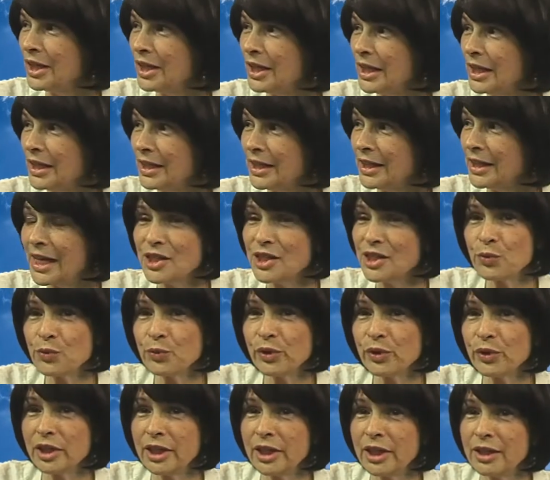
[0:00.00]
And that's
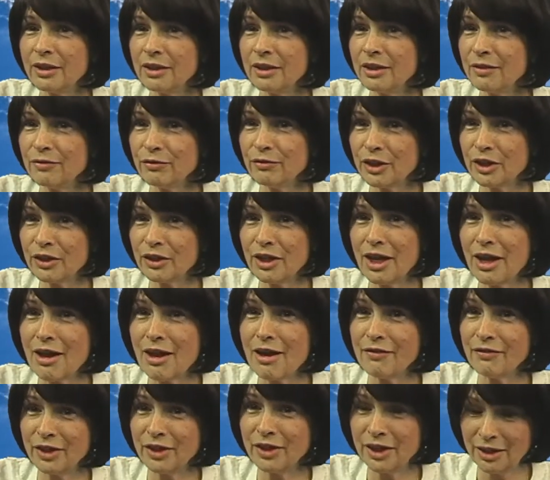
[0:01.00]
really very
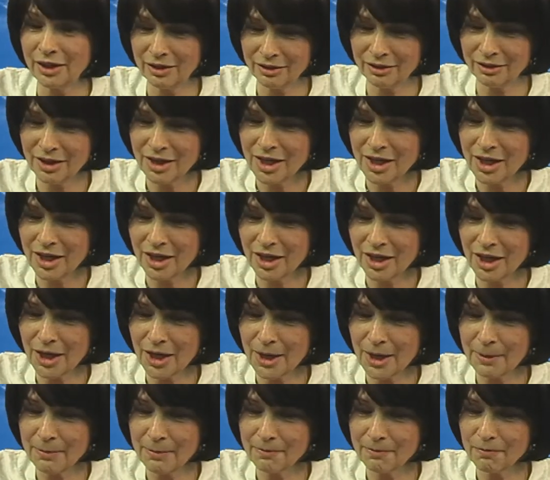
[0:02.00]
heavy
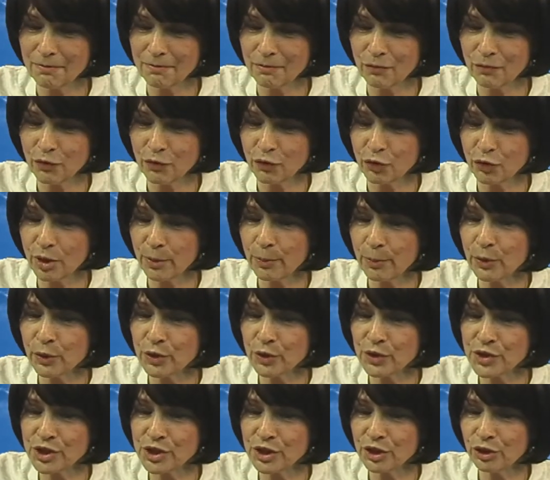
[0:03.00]
um, for a
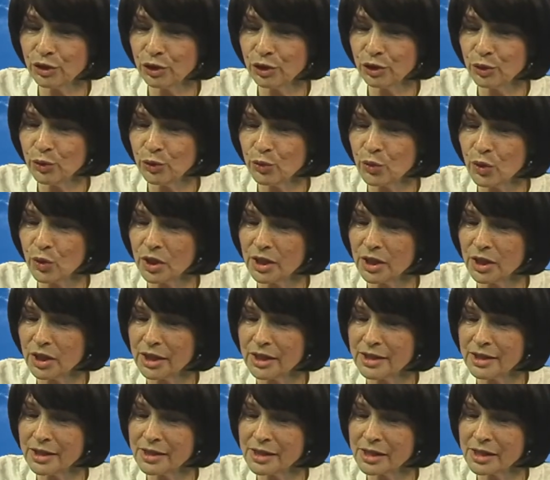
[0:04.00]
person who
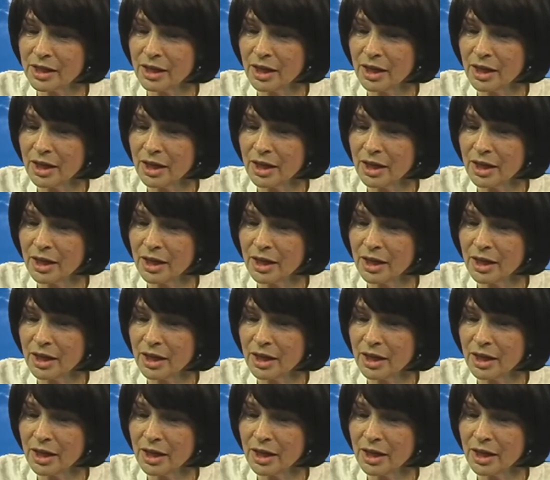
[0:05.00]
was